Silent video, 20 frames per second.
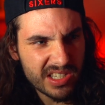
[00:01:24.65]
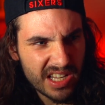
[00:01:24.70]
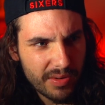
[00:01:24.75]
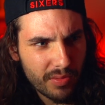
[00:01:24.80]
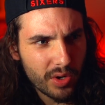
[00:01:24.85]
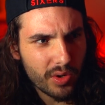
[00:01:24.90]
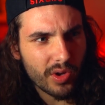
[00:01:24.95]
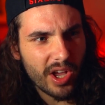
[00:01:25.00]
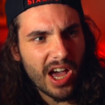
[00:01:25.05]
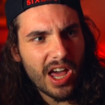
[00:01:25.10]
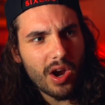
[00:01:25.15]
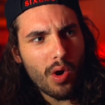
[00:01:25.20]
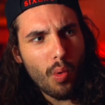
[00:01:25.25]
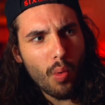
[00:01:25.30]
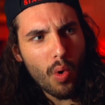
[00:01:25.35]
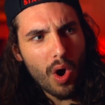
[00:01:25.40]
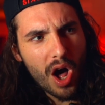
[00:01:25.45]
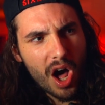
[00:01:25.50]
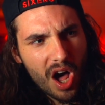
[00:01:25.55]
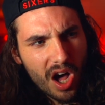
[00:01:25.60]
They would kind of
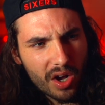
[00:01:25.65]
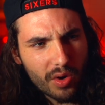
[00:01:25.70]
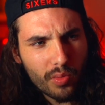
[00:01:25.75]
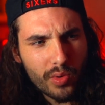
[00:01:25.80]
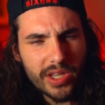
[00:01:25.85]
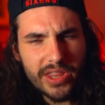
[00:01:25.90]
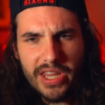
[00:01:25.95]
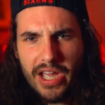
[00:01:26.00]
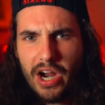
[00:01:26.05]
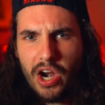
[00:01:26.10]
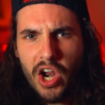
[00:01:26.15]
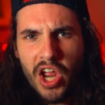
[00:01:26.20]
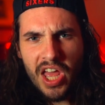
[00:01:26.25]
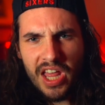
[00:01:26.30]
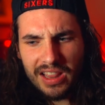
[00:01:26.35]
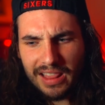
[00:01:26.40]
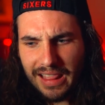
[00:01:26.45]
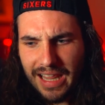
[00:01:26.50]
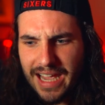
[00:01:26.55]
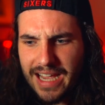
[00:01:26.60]
walk with their
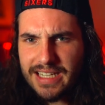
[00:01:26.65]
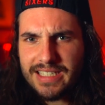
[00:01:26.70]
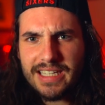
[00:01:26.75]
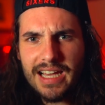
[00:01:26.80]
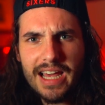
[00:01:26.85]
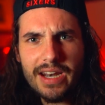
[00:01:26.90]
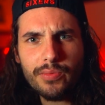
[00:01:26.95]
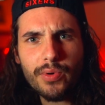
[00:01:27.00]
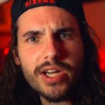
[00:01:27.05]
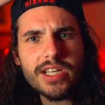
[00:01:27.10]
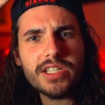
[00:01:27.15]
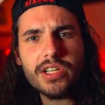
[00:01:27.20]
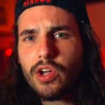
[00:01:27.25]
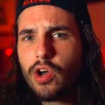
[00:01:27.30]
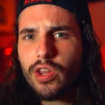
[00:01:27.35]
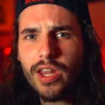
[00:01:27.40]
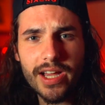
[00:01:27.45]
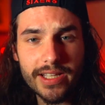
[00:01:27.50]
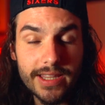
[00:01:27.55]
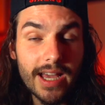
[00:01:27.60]
legs sideways and
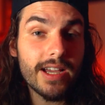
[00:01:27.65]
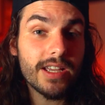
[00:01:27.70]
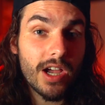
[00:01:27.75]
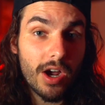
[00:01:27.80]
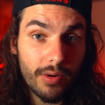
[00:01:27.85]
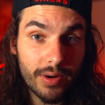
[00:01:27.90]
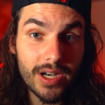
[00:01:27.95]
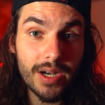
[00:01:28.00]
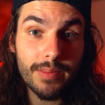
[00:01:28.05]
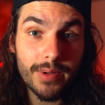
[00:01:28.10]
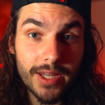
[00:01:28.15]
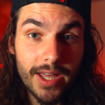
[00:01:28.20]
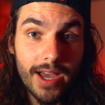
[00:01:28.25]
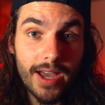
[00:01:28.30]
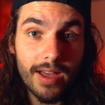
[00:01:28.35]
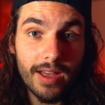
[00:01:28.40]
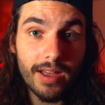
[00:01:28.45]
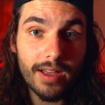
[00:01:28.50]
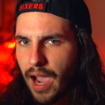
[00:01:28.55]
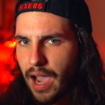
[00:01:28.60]
go like that. Y'all remember
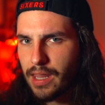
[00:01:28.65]
that?